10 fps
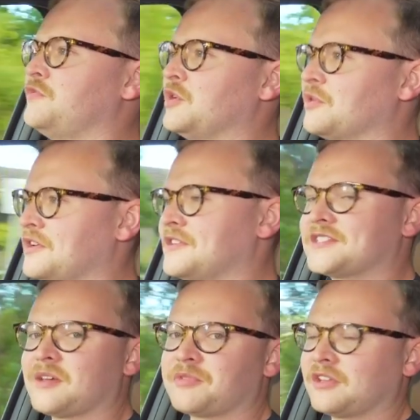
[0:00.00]
feel than in
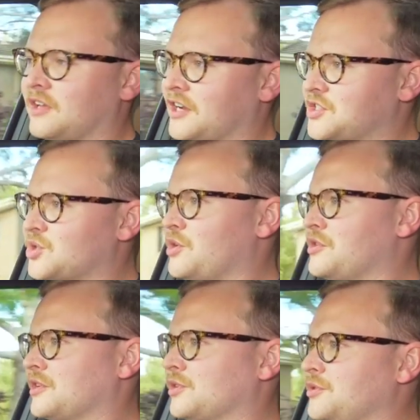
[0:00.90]
something like a
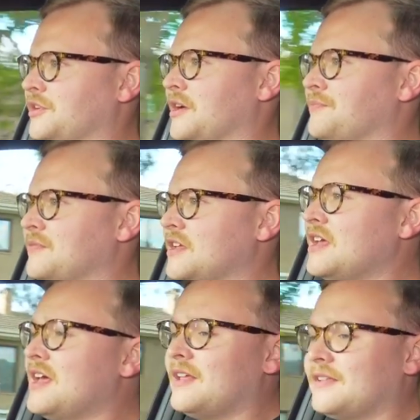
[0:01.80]
Toyota Kluger.
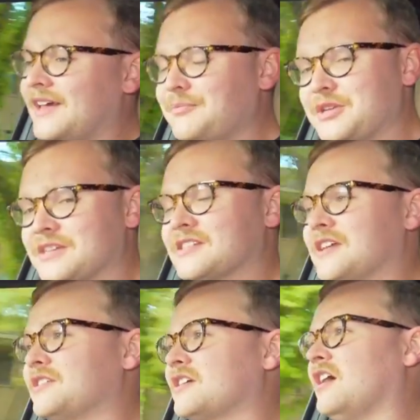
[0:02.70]
That being
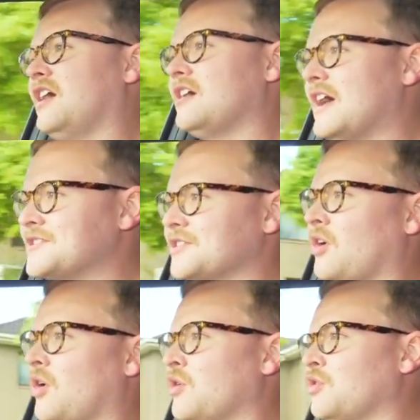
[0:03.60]
said, the car as a
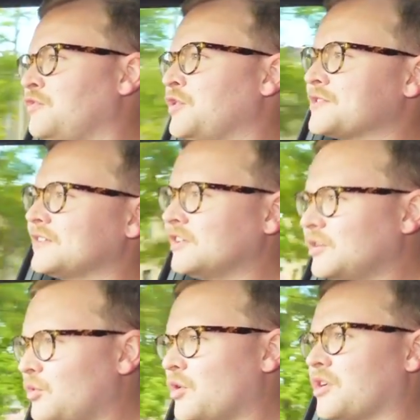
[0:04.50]
whole feels a
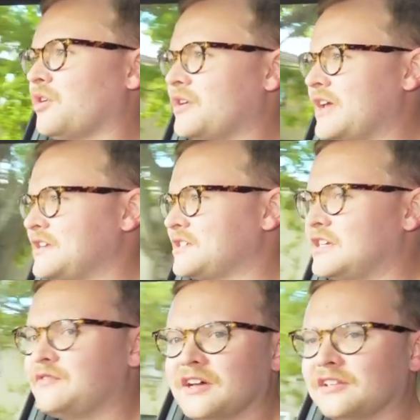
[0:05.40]
little more
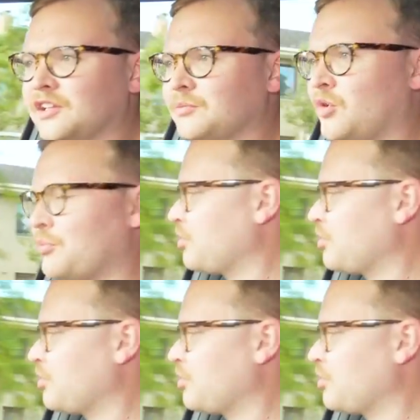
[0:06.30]
cohesive, a little more